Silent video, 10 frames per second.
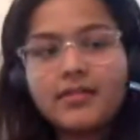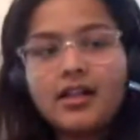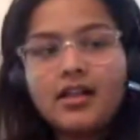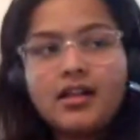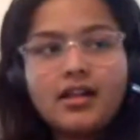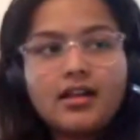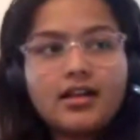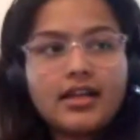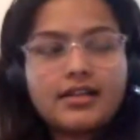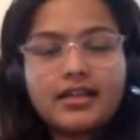
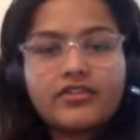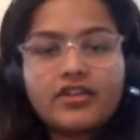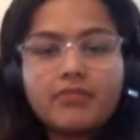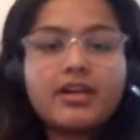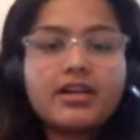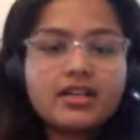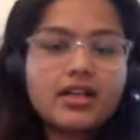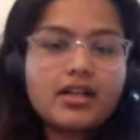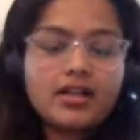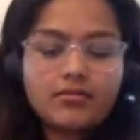etc. But
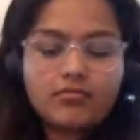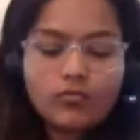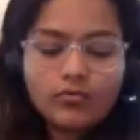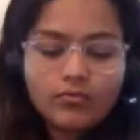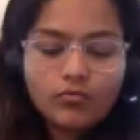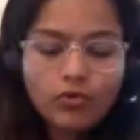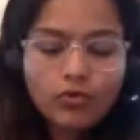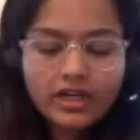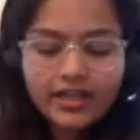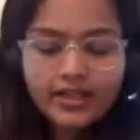what
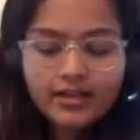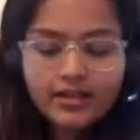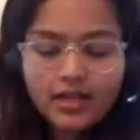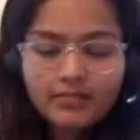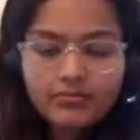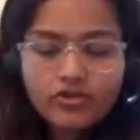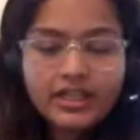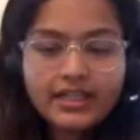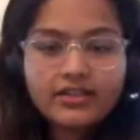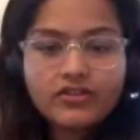I am really
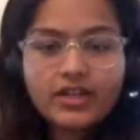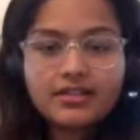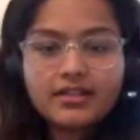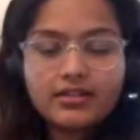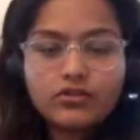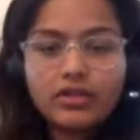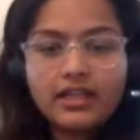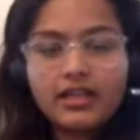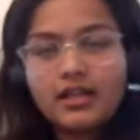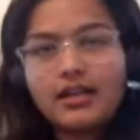interested in doing
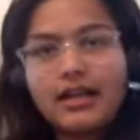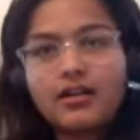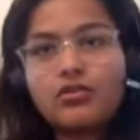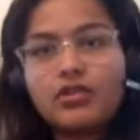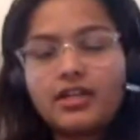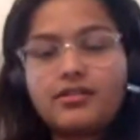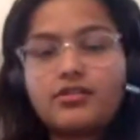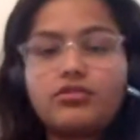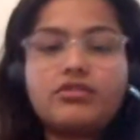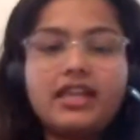now is to take
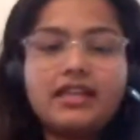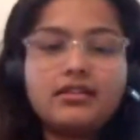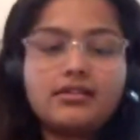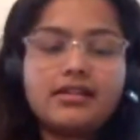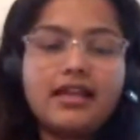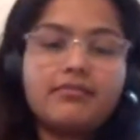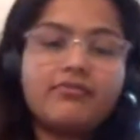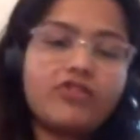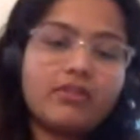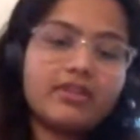this game from a
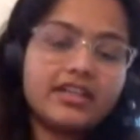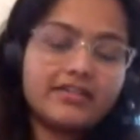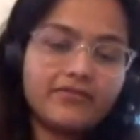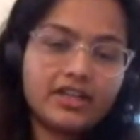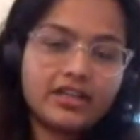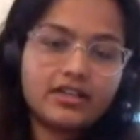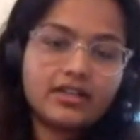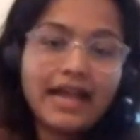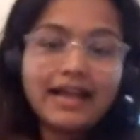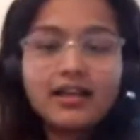different angle.
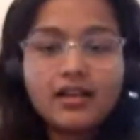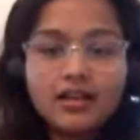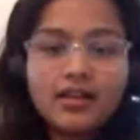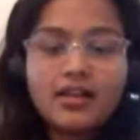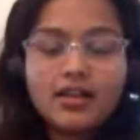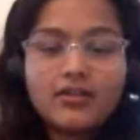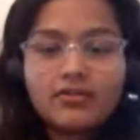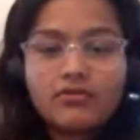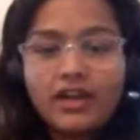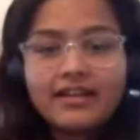Right
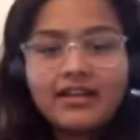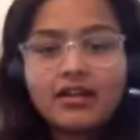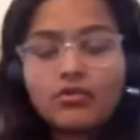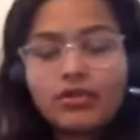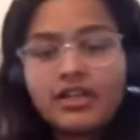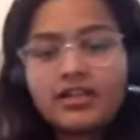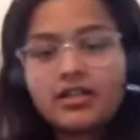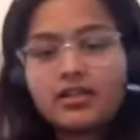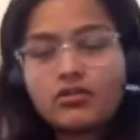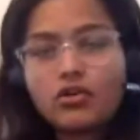now, it
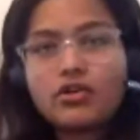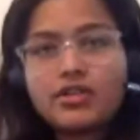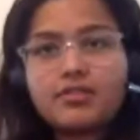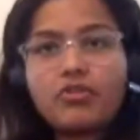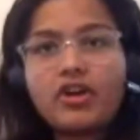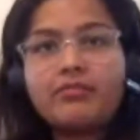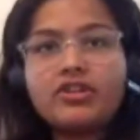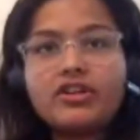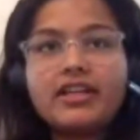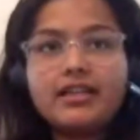talks
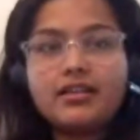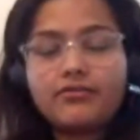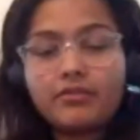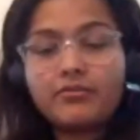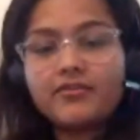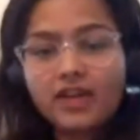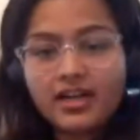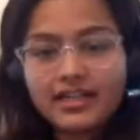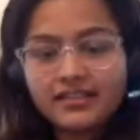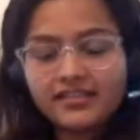primarily from the front end
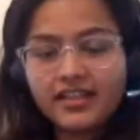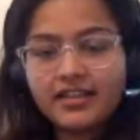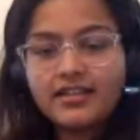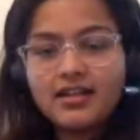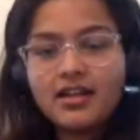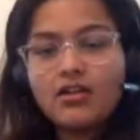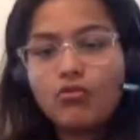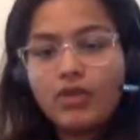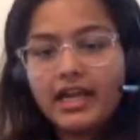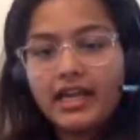side,
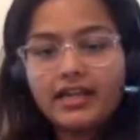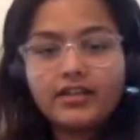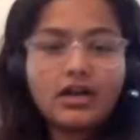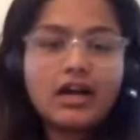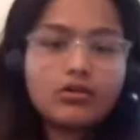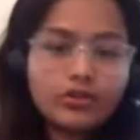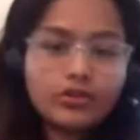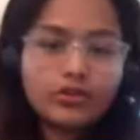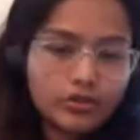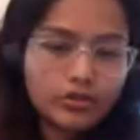where how you would do
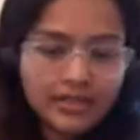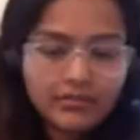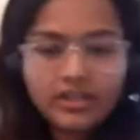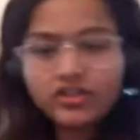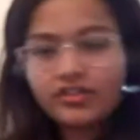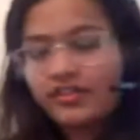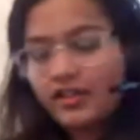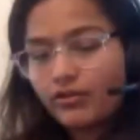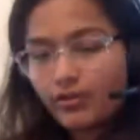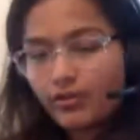animations, how you'd
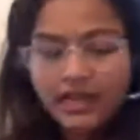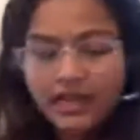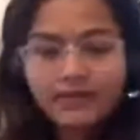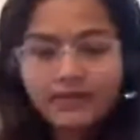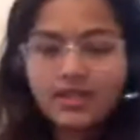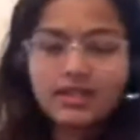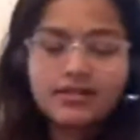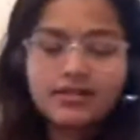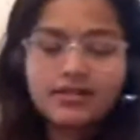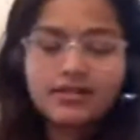handle physics,
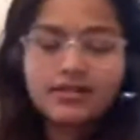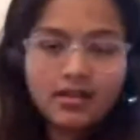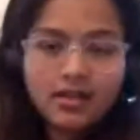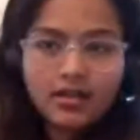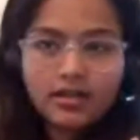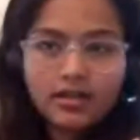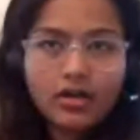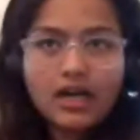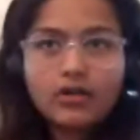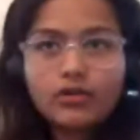and then
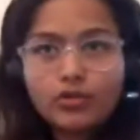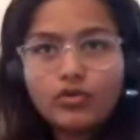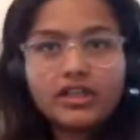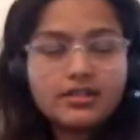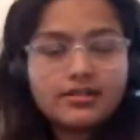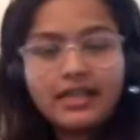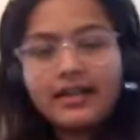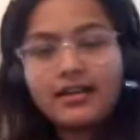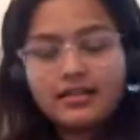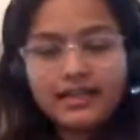how you would send
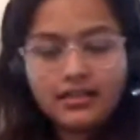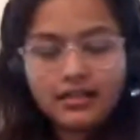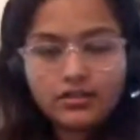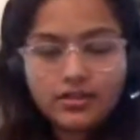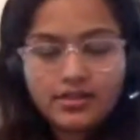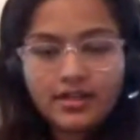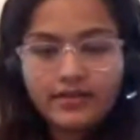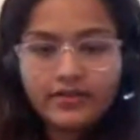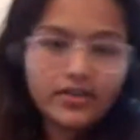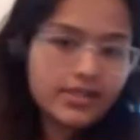data to the server and
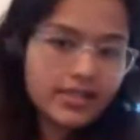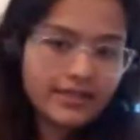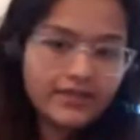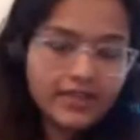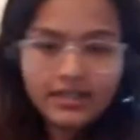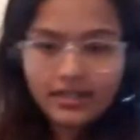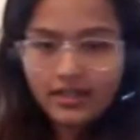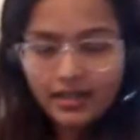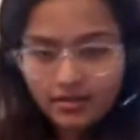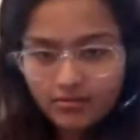receive it and then
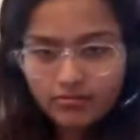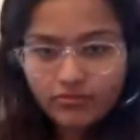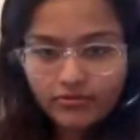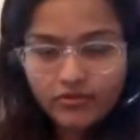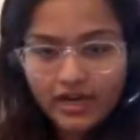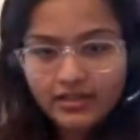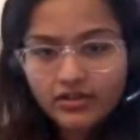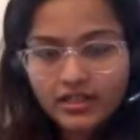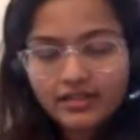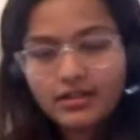render it and
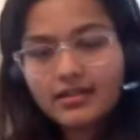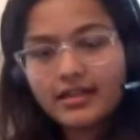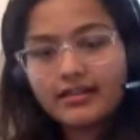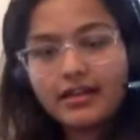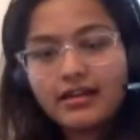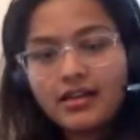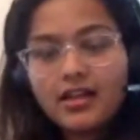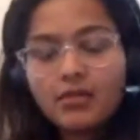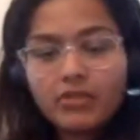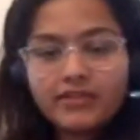things like that. But
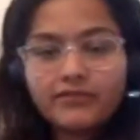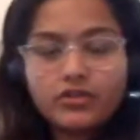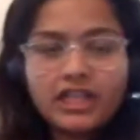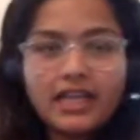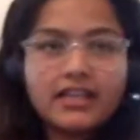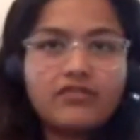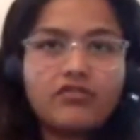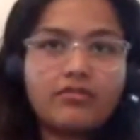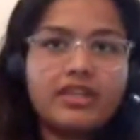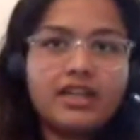if you take it from the
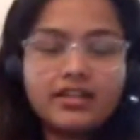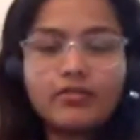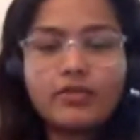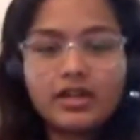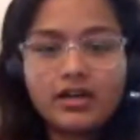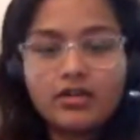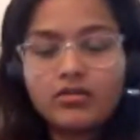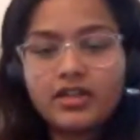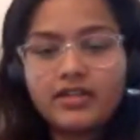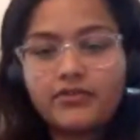other way around, if
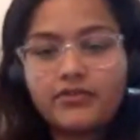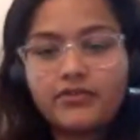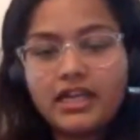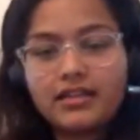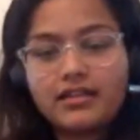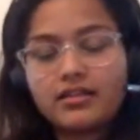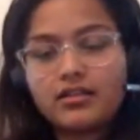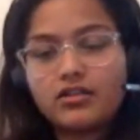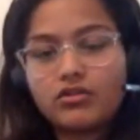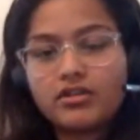you look at
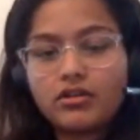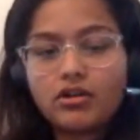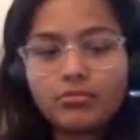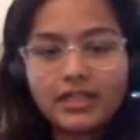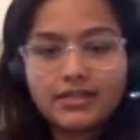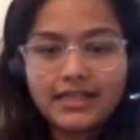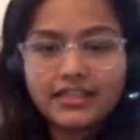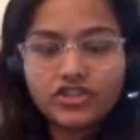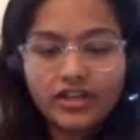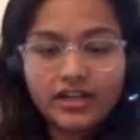the complex
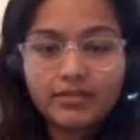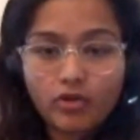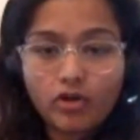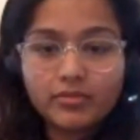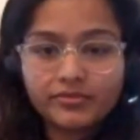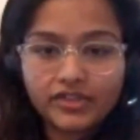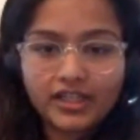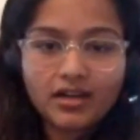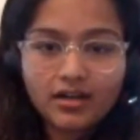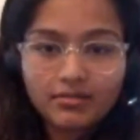engineering problems that are
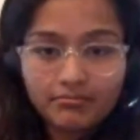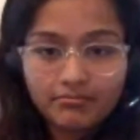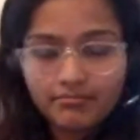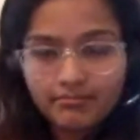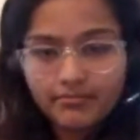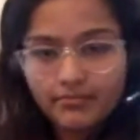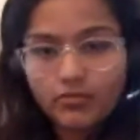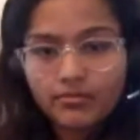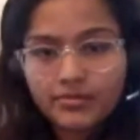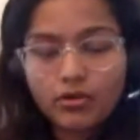
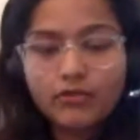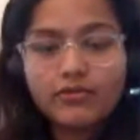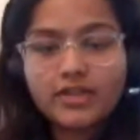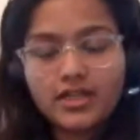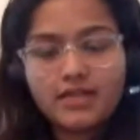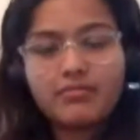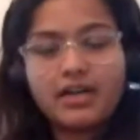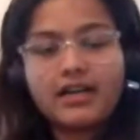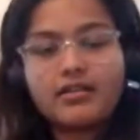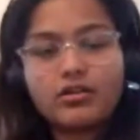solved behind the
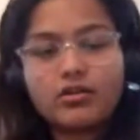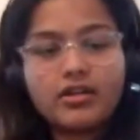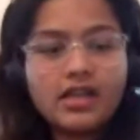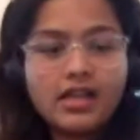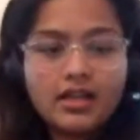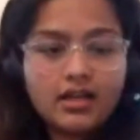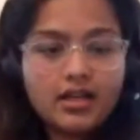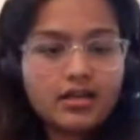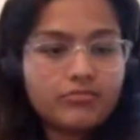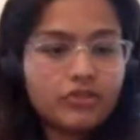hood,
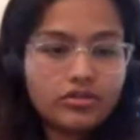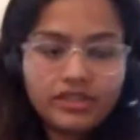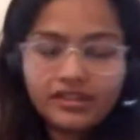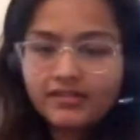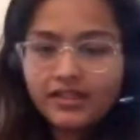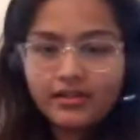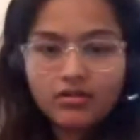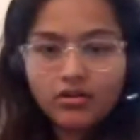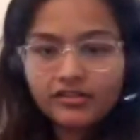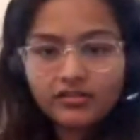things like
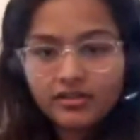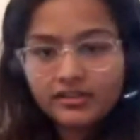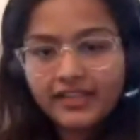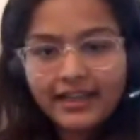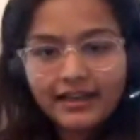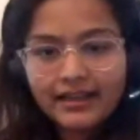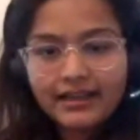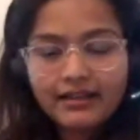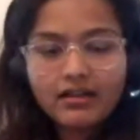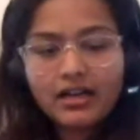horizontal scaling,
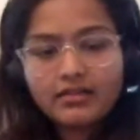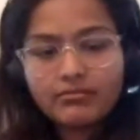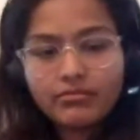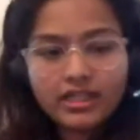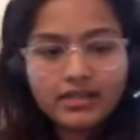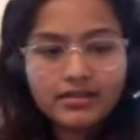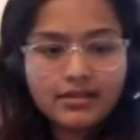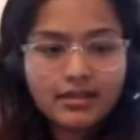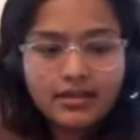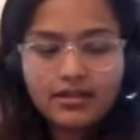
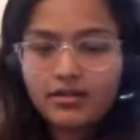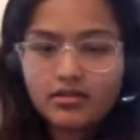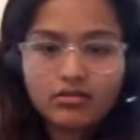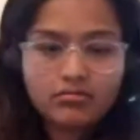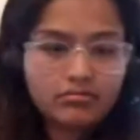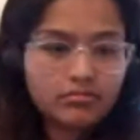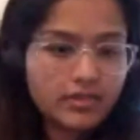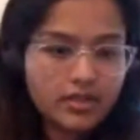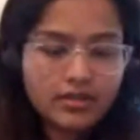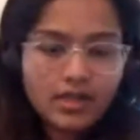idempotency,
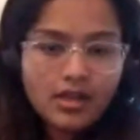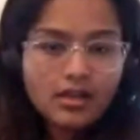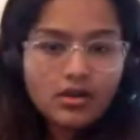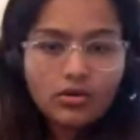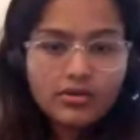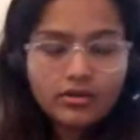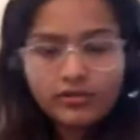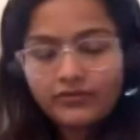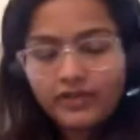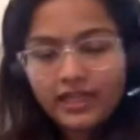all sorts of like